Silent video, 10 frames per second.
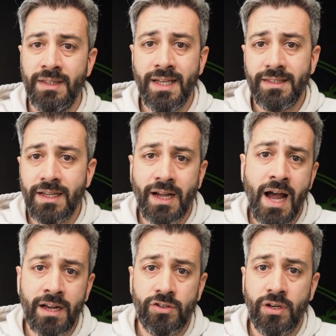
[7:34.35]
doesn't
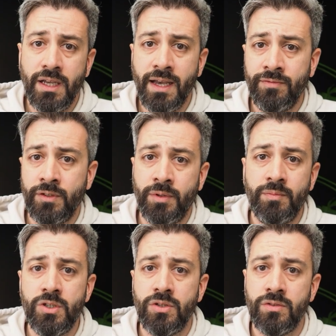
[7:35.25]
actually have the
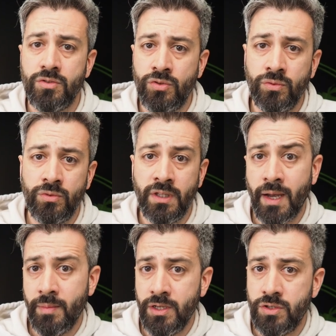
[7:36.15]
permissions to
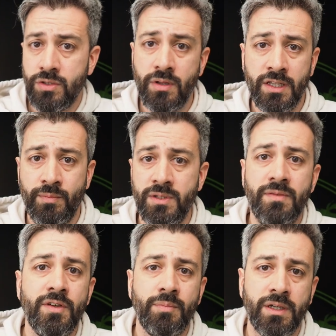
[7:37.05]
damage a
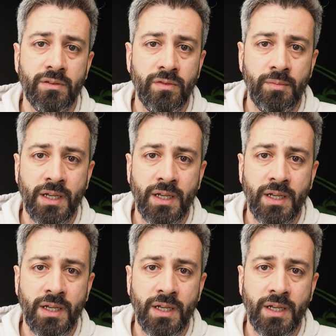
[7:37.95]
specific part of the